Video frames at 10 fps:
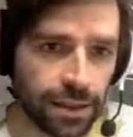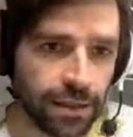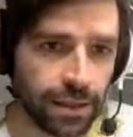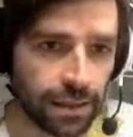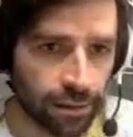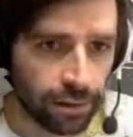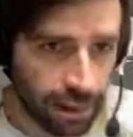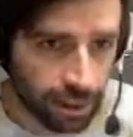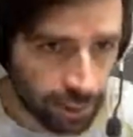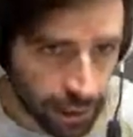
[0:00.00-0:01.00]
So
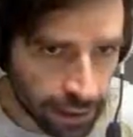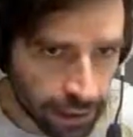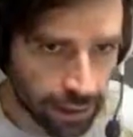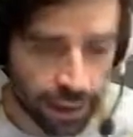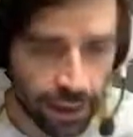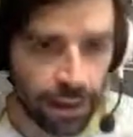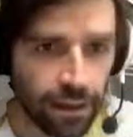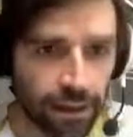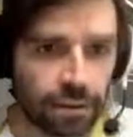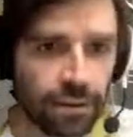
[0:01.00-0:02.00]
let me see if I can get
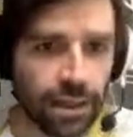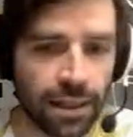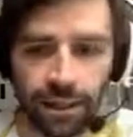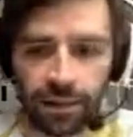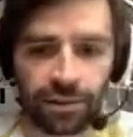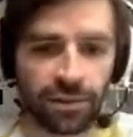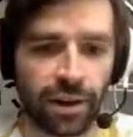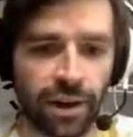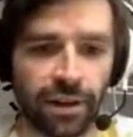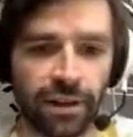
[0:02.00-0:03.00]
another one in here and
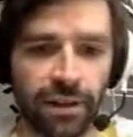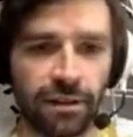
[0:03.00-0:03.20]
try and.